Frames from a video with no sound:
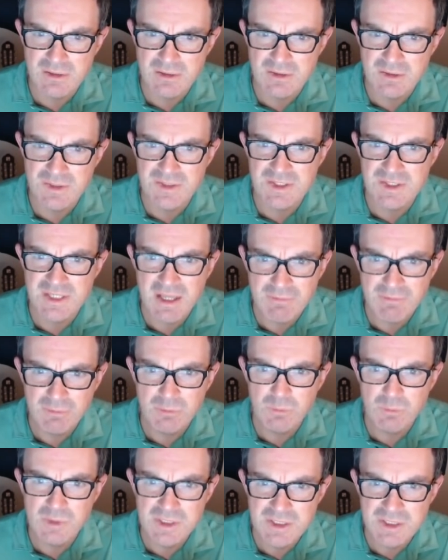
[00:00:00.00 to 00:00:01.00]
The
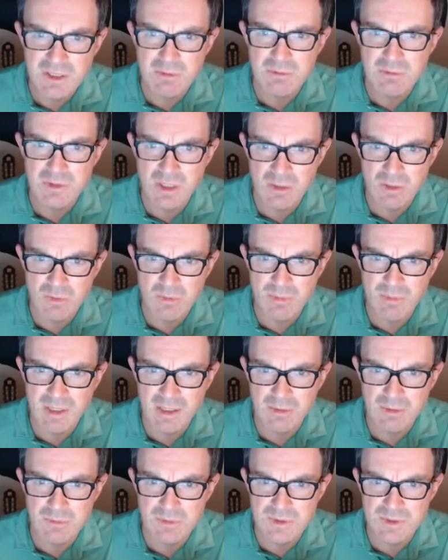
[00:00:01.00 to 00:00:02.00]
7 we don't know
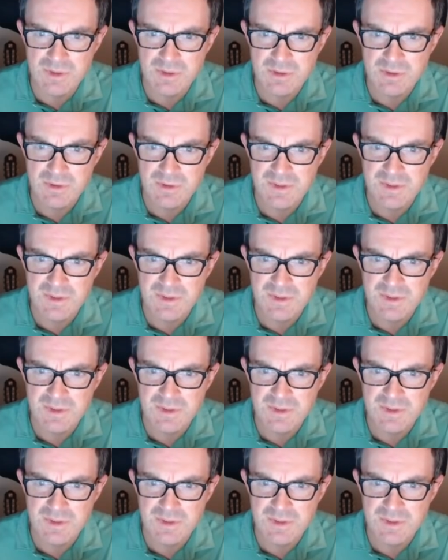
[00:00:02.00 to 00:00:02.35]
about.